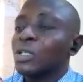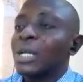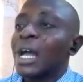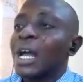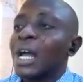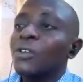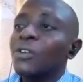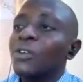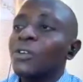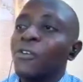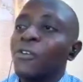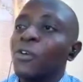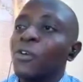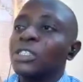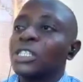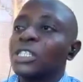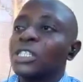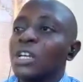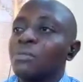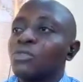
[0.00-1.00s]
You cannot
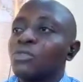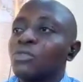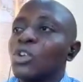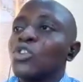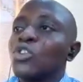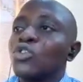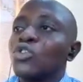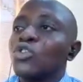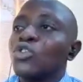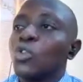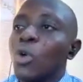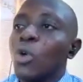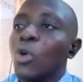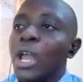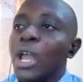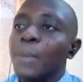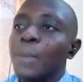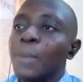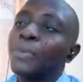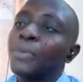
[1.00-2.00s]
force them
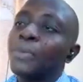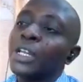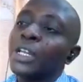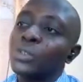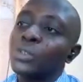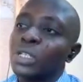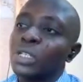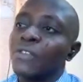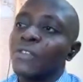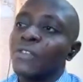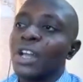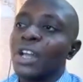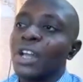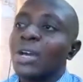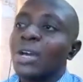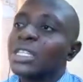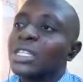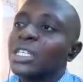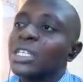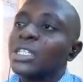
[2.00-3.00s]
to embrace
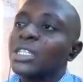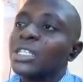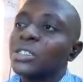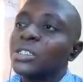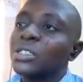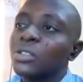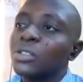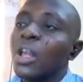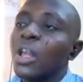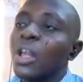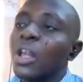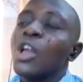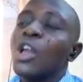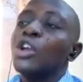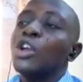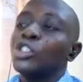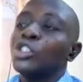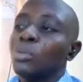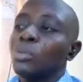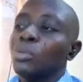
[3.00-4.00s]
whatever you are taking.
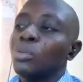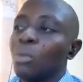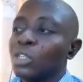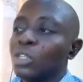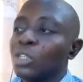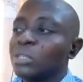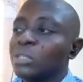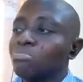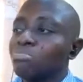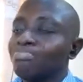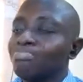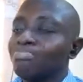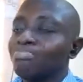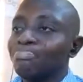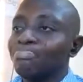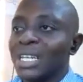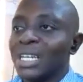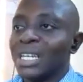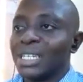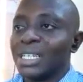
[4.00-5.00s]
You must
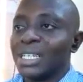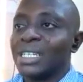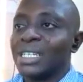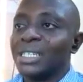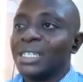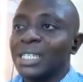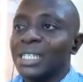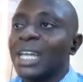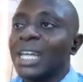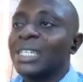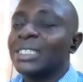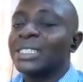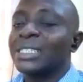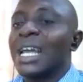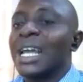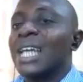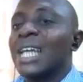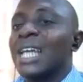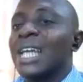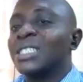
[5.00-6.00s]
make it
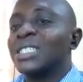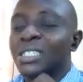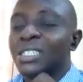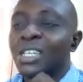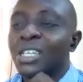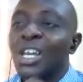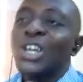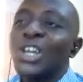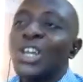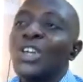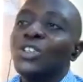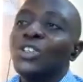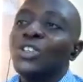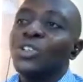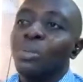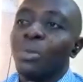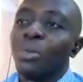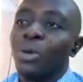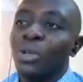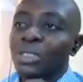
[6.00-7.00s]
enticing.
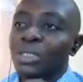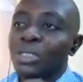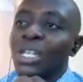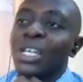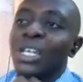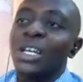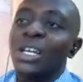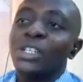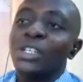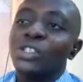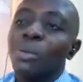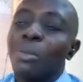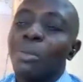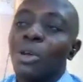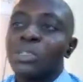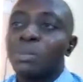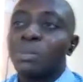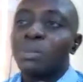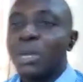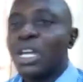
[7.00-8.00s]
You must
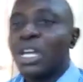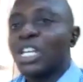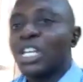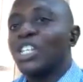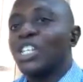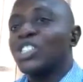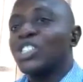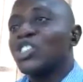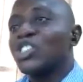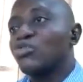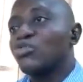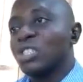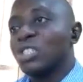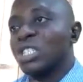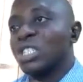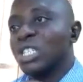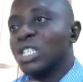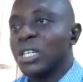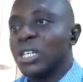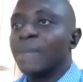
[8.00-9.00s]
you must make it
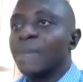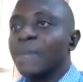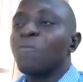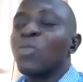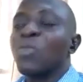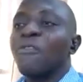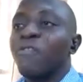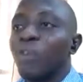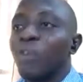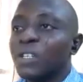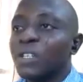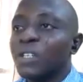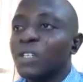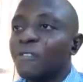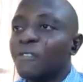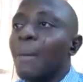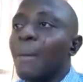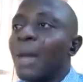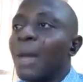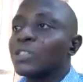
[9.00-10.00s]
unique for
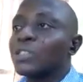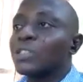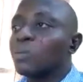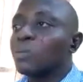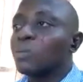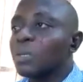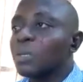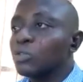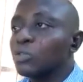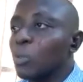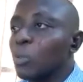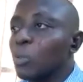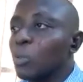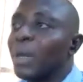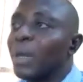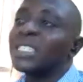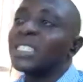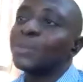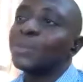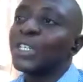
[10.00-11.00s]
the farmers to be able to
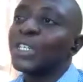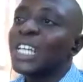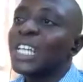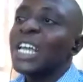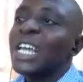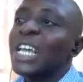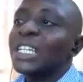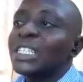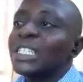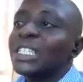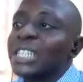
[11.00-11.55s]
participate.